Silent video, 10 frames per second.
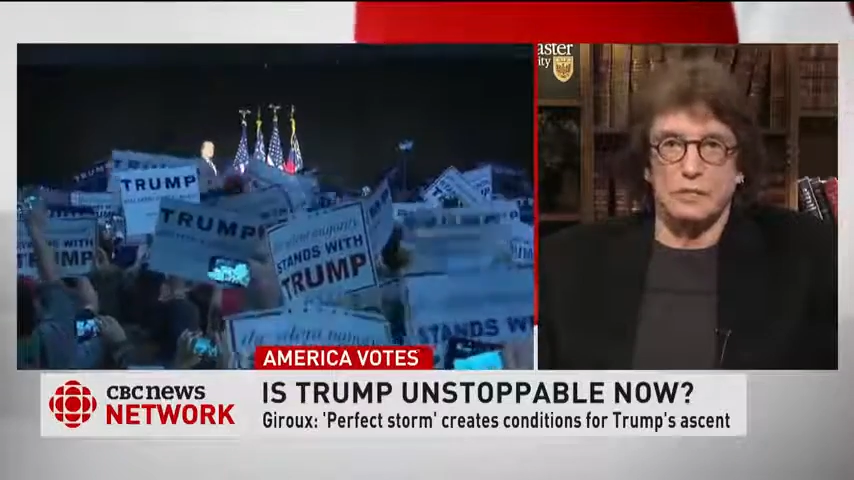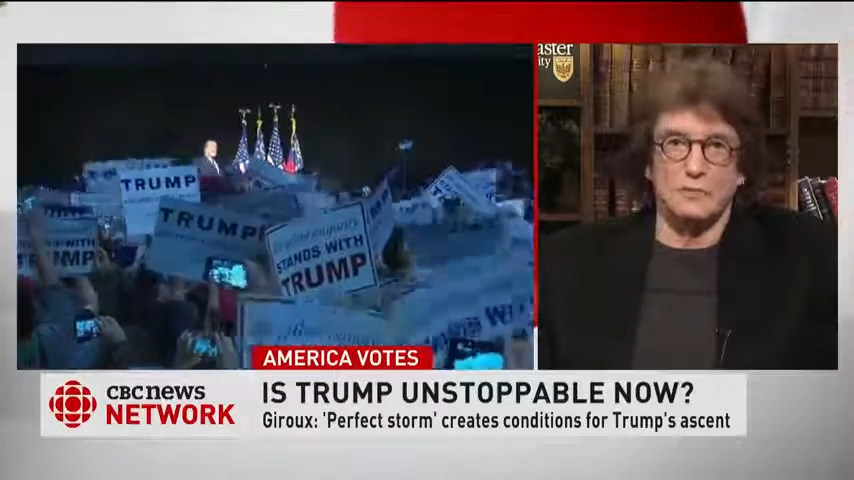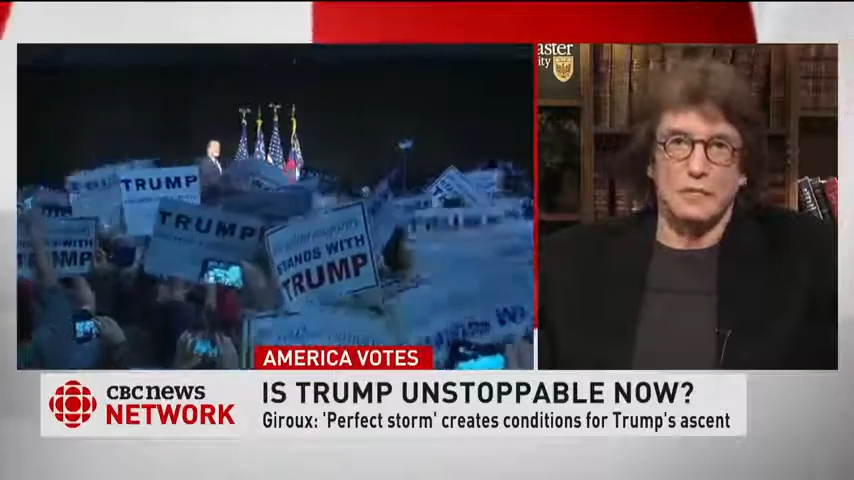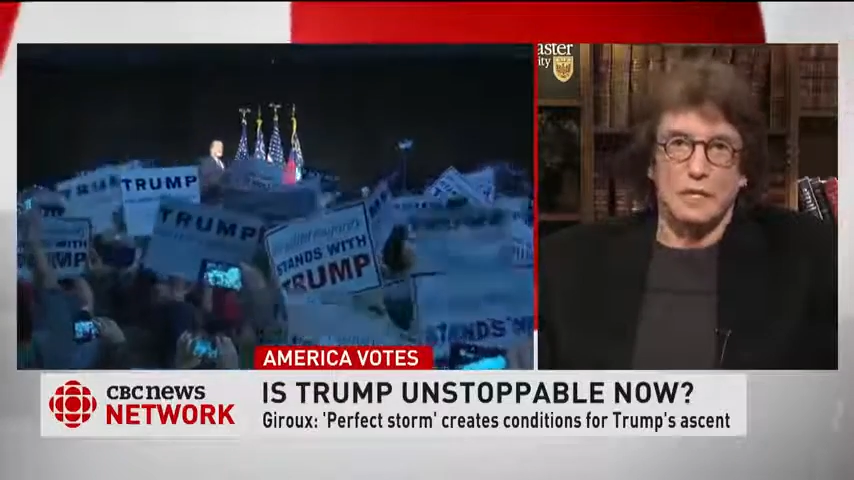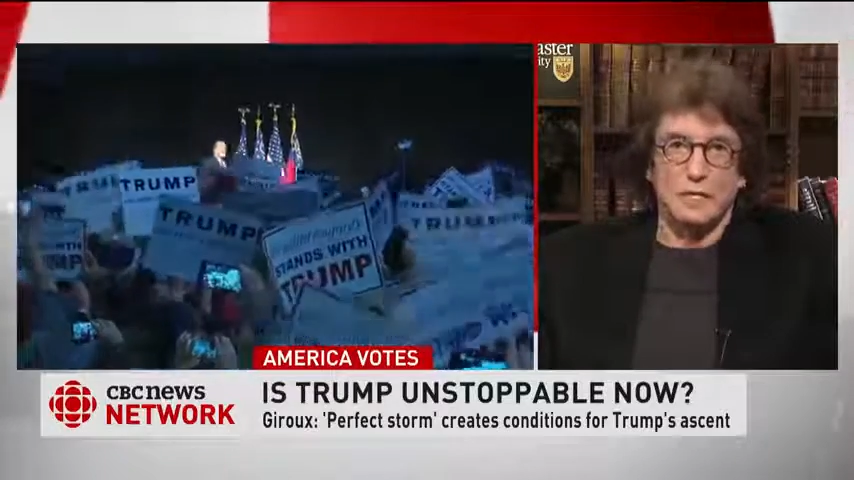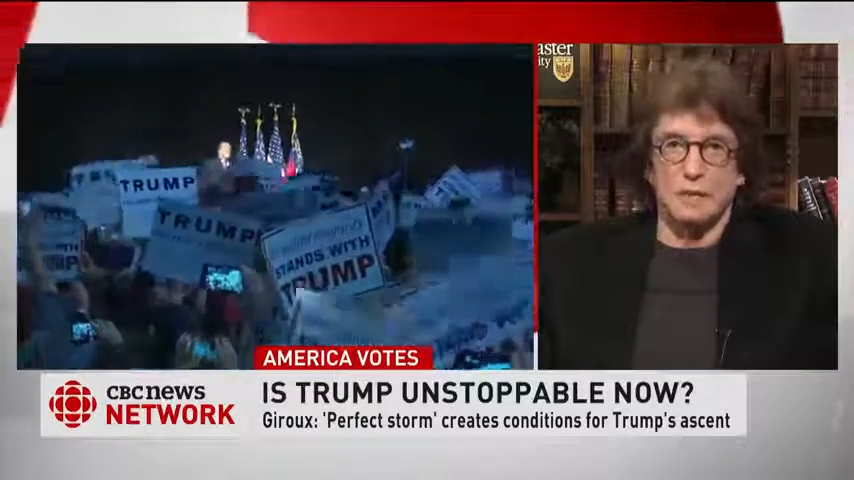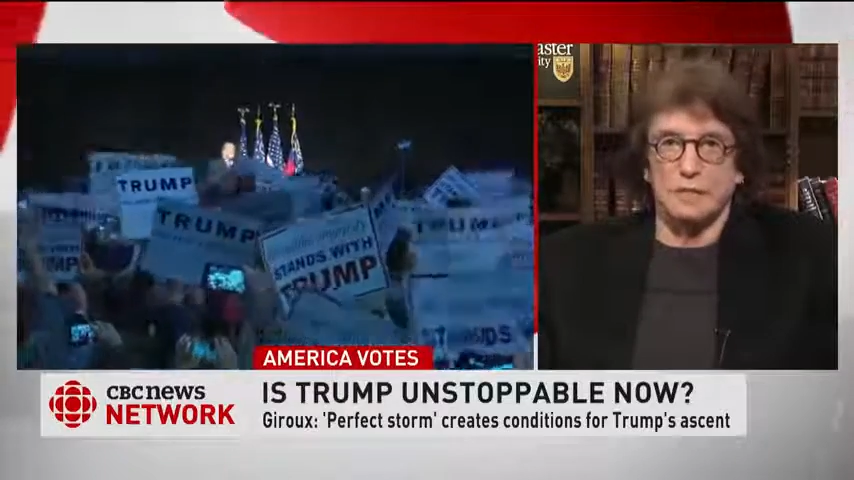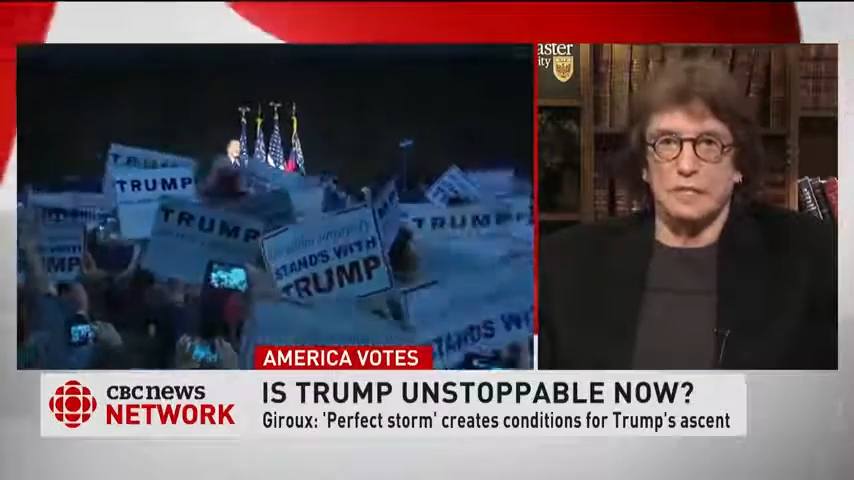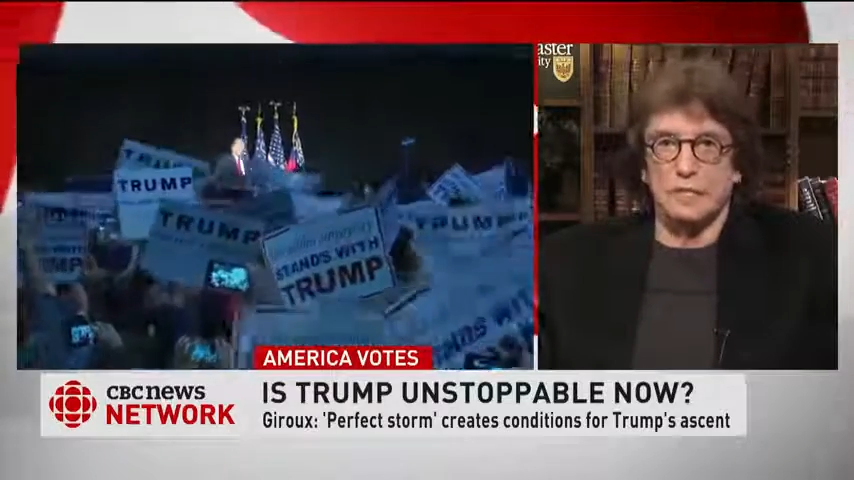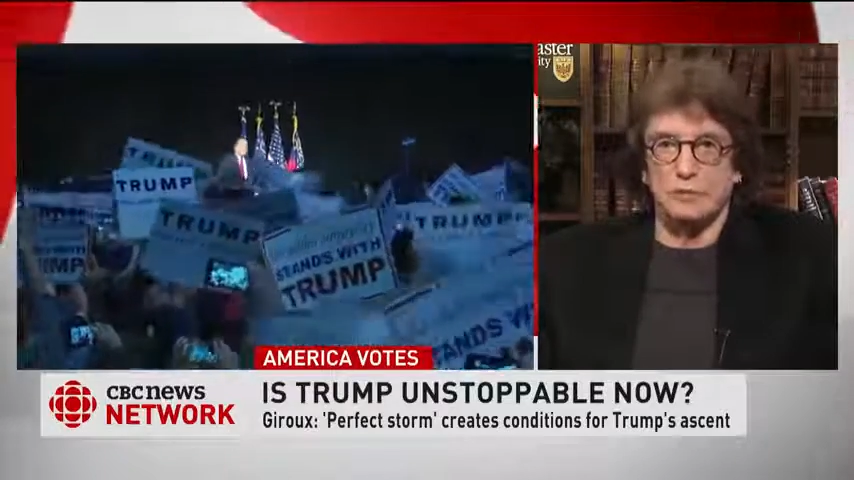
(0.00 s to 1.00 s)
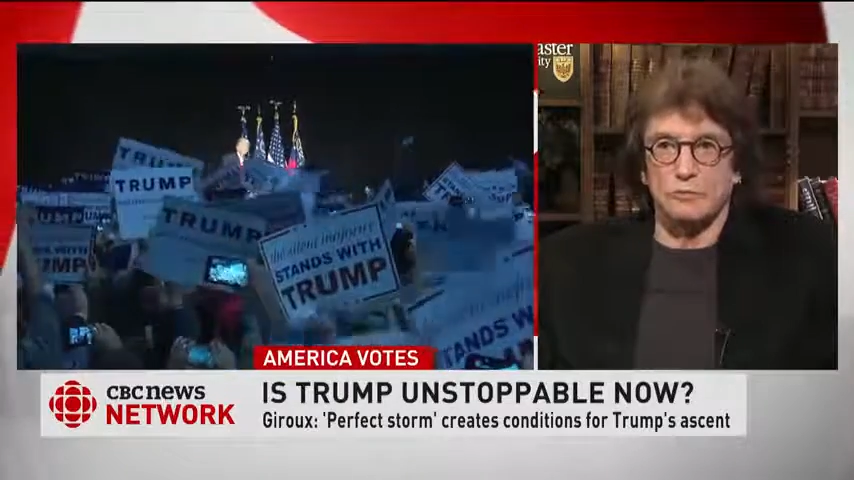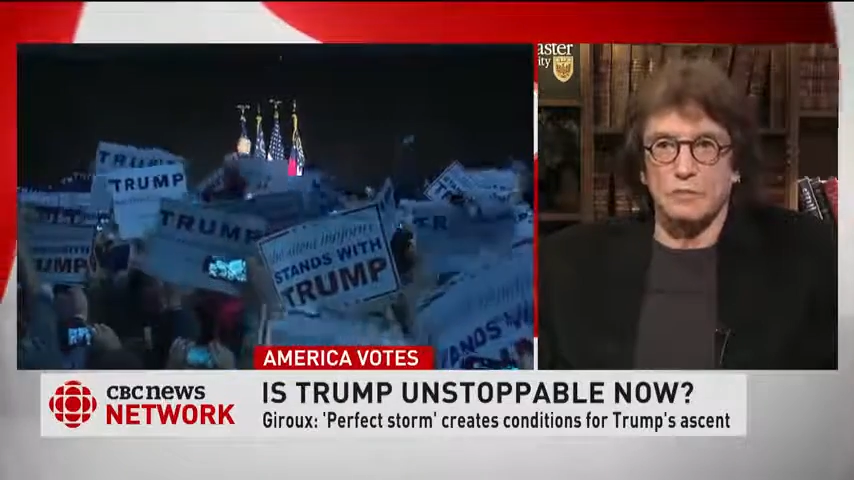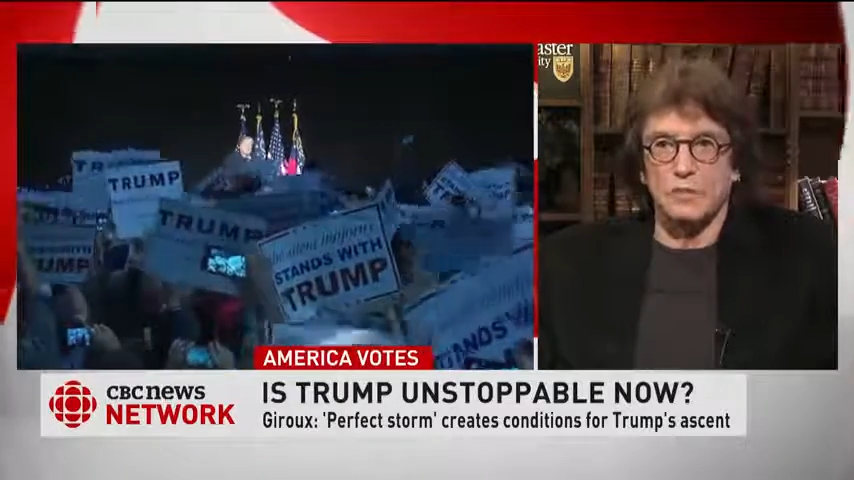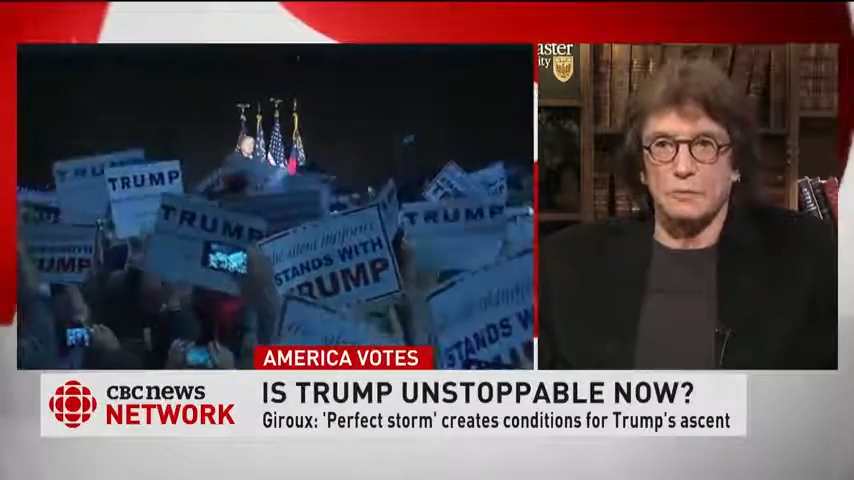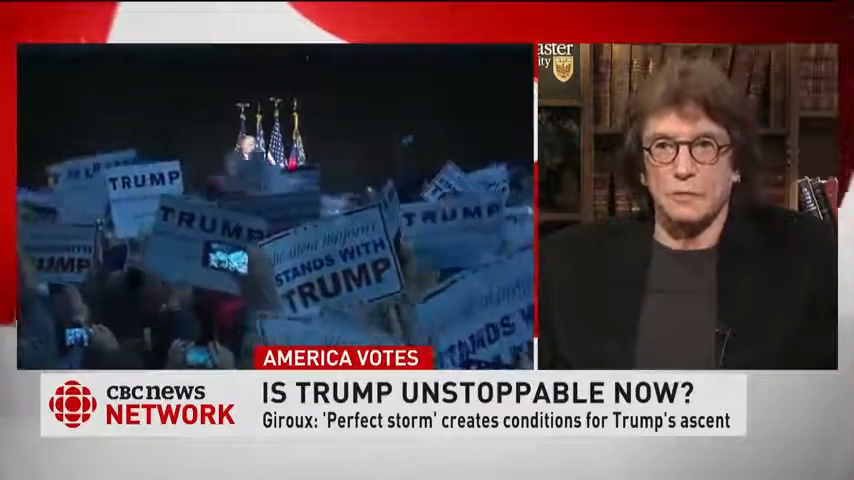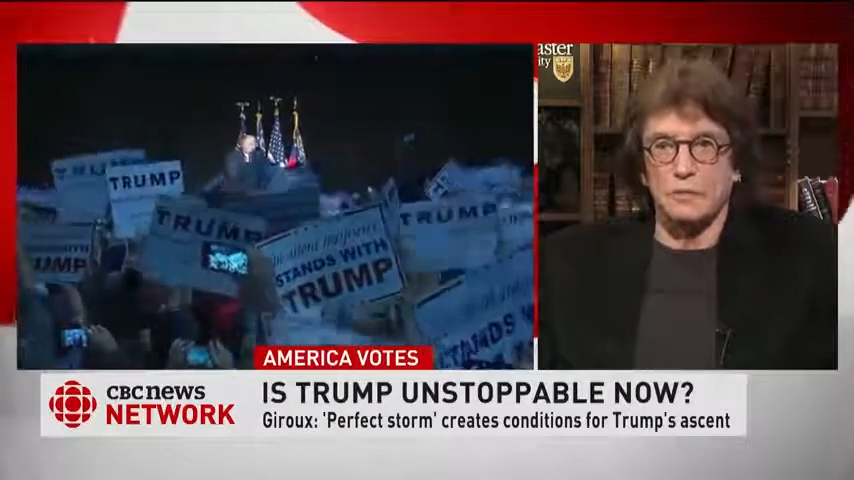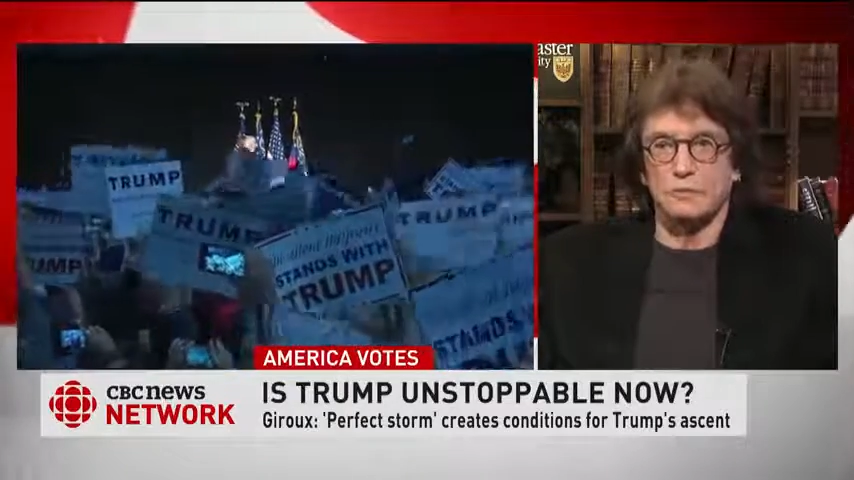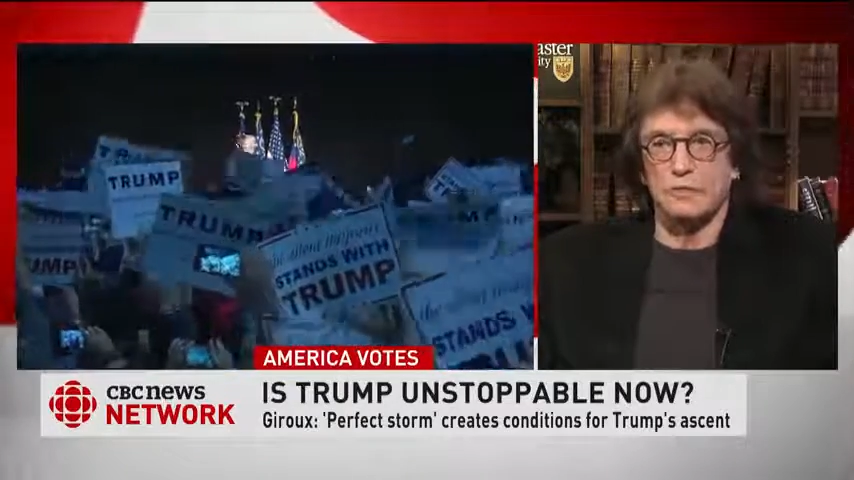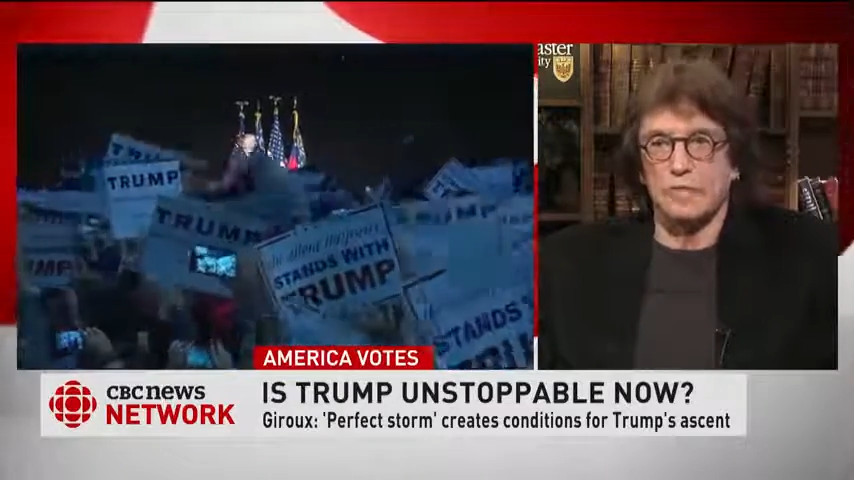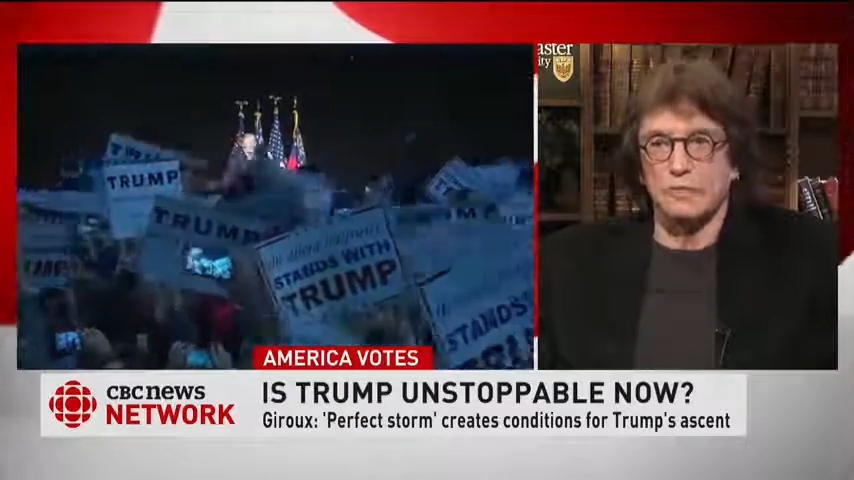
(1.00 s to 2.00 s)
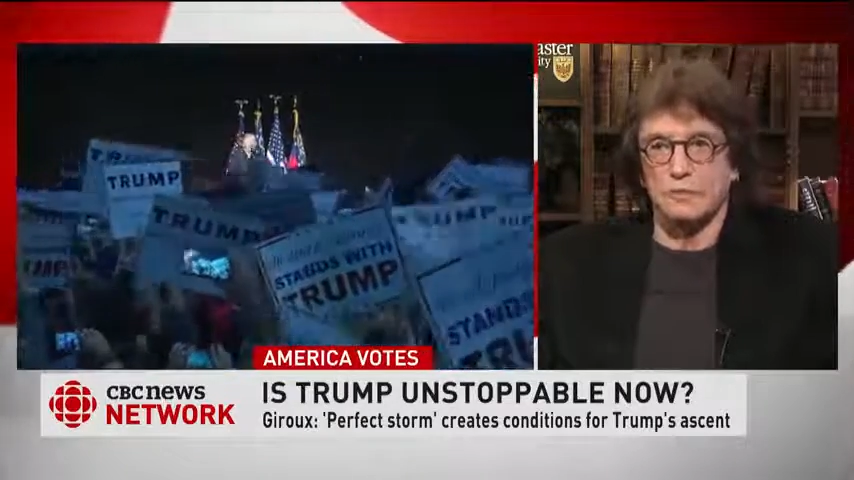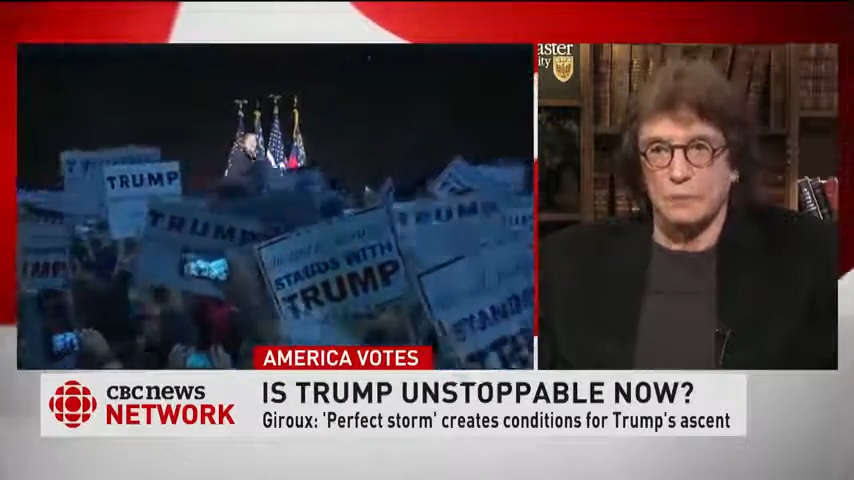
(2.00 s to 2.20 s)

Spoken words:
of, you know, the increasing militarization